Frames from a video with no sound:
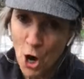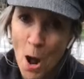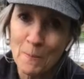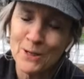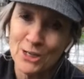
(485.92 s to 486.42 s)

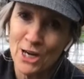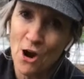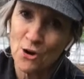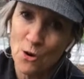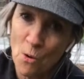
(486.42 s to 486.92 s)
accomplishing
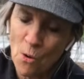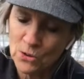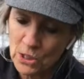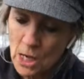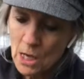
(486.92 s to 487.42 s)
our
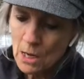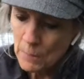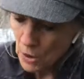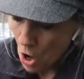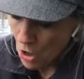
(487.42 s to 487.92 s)
goals,
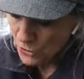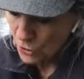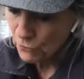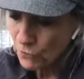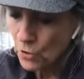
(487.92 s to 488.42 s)
but
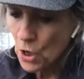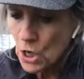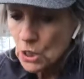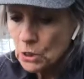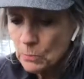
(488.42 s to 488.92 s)
also for
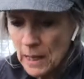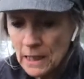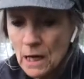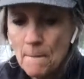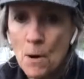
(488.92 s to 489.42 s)

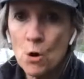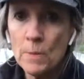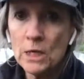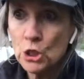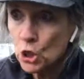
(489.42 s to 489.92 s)
spending a
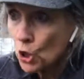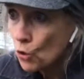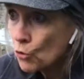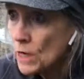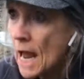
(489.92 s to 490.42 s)
moment to
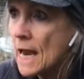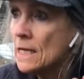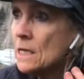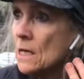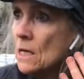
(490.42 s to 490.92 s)

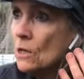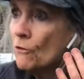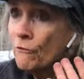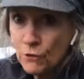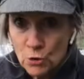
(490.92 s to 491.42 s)
create
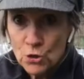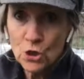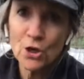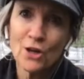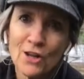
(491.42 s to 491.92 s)
the
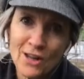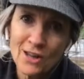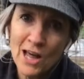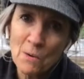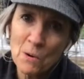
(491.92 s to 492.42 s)
future
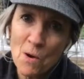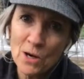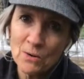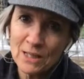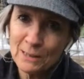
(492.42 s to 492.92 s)
that we
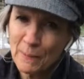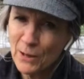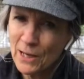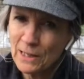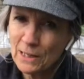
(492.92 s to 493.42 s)
want to
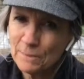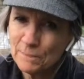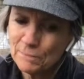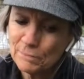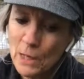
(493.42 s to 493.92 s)
experience.
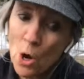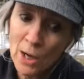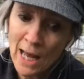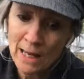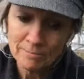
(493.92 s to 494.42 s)

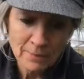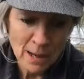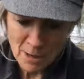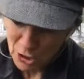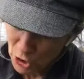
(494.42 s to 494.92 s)
Okay,
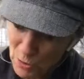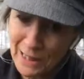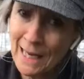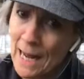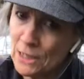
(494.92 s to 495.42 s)
I'm not sure
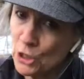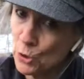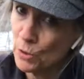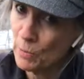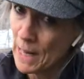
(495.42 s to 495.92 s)
what that had to
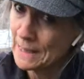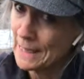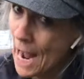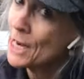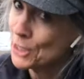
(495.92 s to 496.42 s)
do with
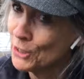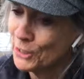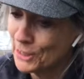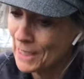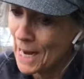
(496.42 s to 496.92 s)
planting
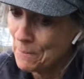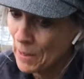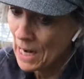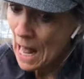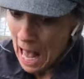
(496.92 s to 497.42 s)
onions today,
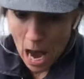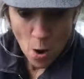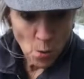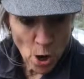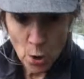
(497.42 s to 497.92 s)
but
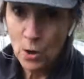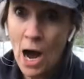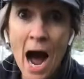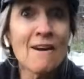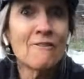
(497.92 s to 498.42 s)
whew,
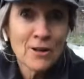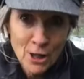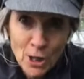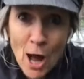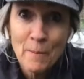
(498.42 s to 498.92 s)
I
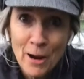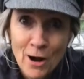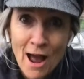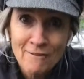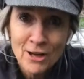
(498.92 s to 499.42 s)
feel a lot
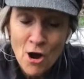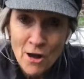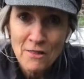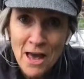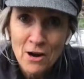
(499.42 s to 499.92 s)
better having
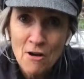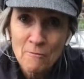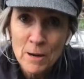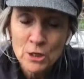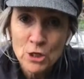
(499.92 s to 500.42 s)
gotten that
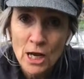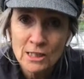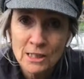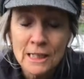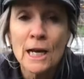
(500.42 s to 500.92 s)
off my
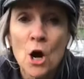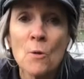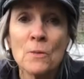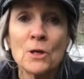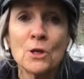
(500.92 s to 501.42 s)
chest, and I
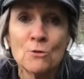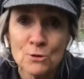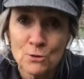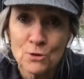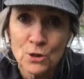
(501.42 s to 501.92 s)
hope that you
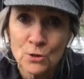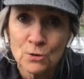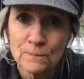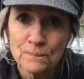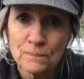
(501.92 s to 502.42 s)
do
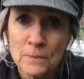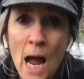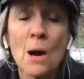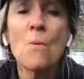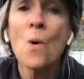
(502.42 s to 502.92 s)
too.
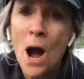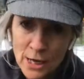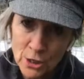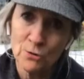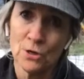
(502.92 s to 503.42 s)
I
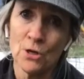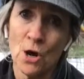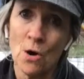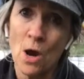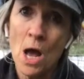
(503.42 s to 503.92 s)
want you to
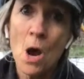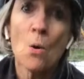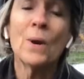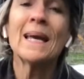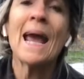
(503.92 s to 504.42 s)
know
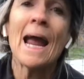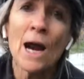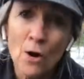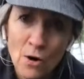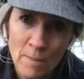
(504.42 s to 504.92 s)
we
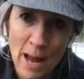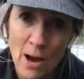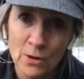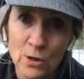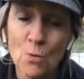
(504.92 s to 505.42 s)
care
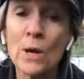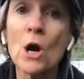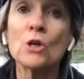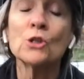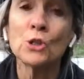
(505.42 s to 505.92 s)
about you. We
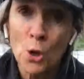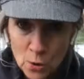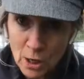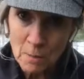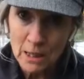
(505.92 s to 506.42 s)
are so
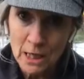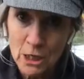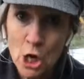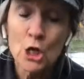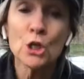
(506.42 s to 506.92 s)
committed
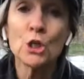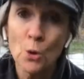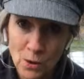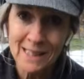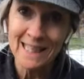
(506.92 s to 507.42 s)
to
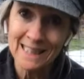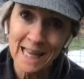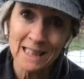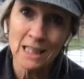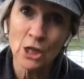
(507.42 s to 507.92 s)
your
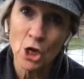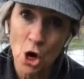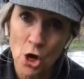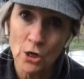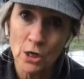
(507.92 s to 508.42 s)
success in the
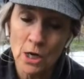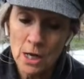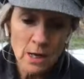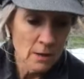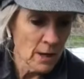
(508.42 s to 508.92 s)
garden
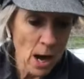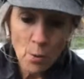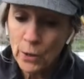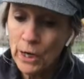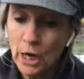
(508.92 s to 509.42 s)
that
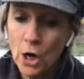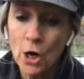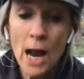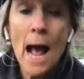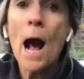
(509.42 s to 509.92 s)
we're
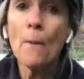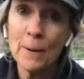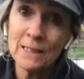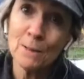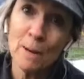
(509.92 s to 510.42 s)
here
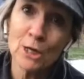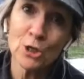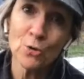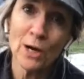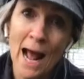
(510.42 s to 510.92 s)
helping to make
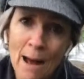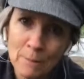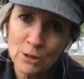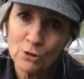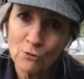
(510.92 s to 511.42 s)
sure it
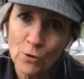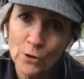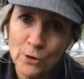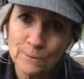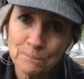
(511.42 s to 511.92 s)
happens for
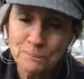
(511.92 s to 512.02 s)
you.